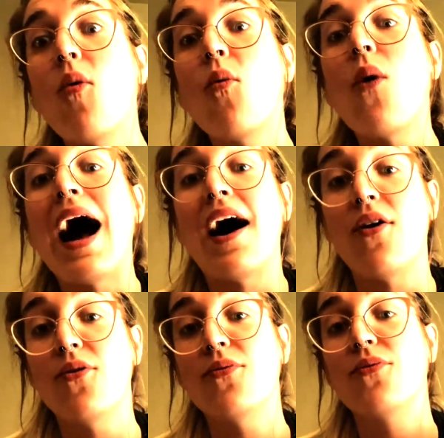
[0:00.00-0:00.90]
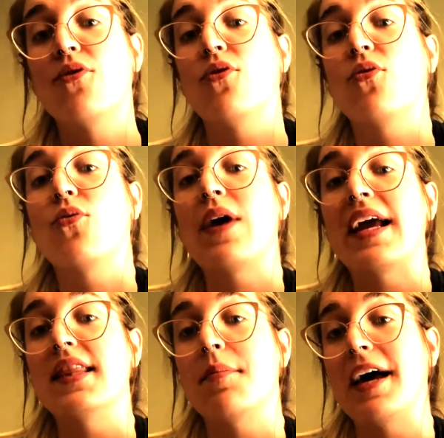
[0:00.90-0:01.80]
Wow. Right
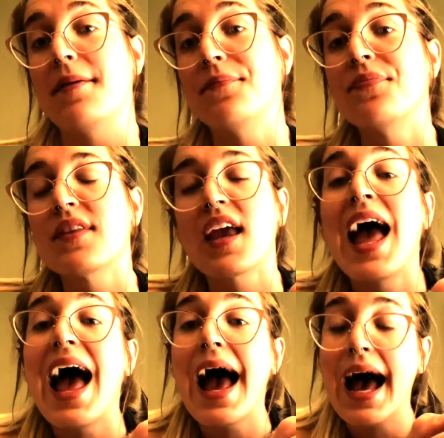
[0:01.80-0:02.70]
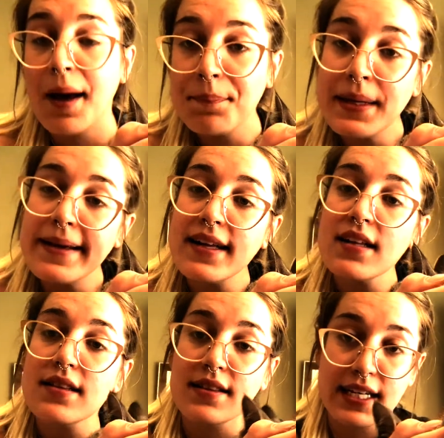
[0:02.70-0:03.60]
in the butt. Happy
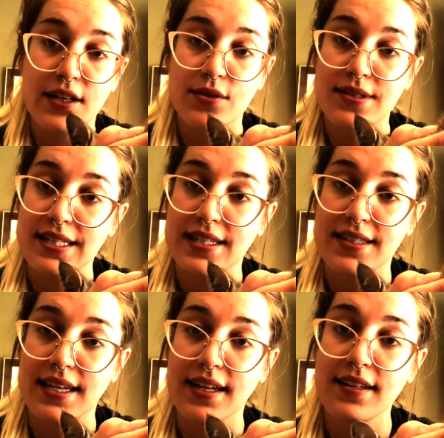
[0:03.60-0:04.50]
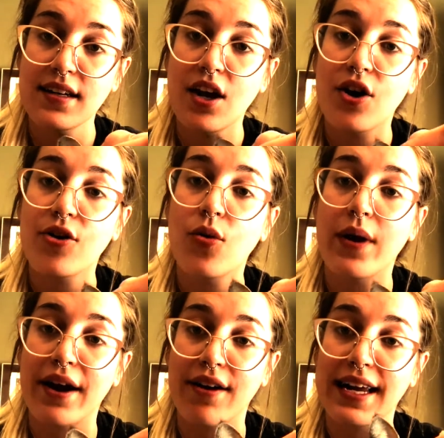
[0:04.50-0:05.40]
Leo season,
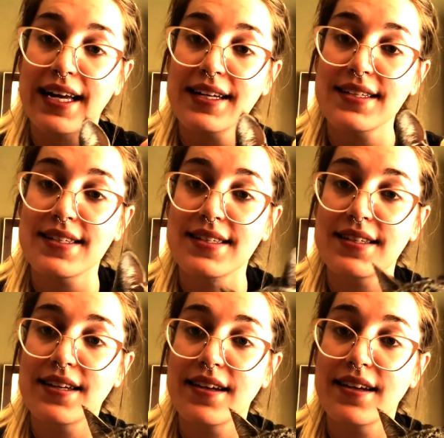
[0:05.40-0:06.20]
Aquarius.